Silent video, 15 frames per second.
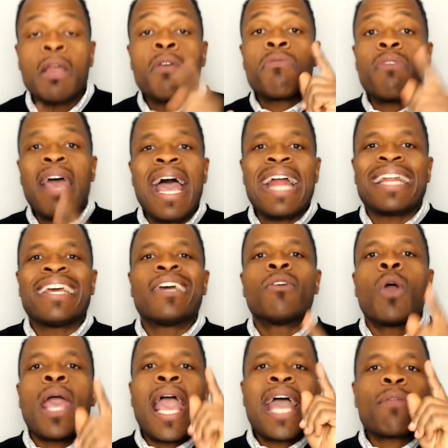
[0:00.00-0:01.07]

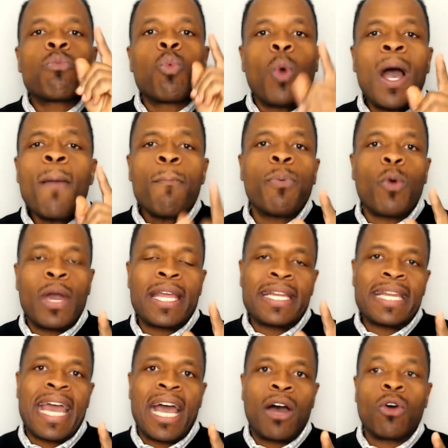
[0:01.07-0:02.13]
that at one point
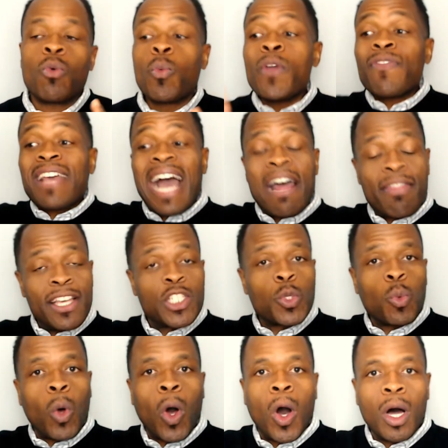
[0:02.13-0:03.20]
now we've got this
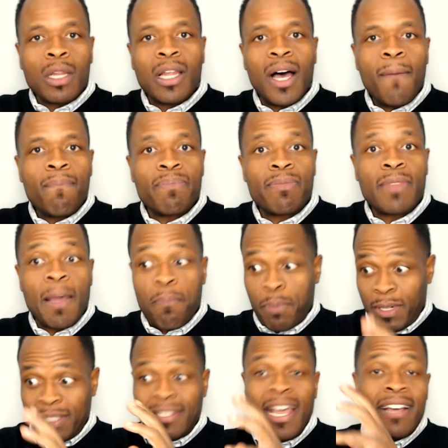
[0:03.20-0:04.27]
wall up that
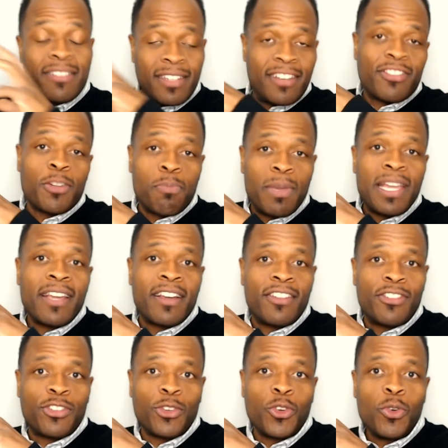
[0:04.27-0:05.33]
protects us from being
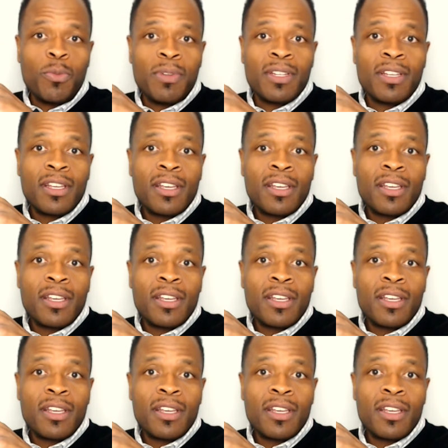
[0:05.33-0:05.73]
consumed,